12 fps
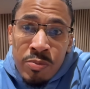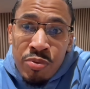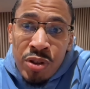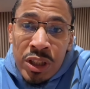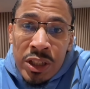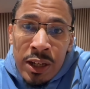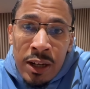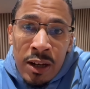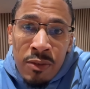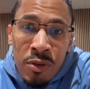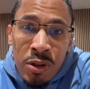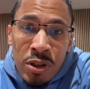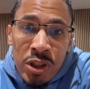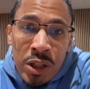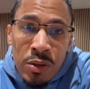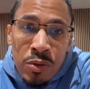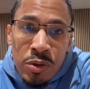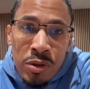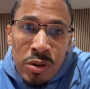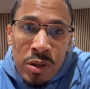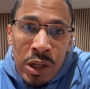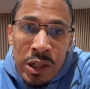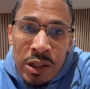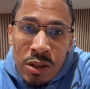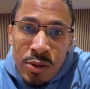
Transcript: preset I have on the channels, and then I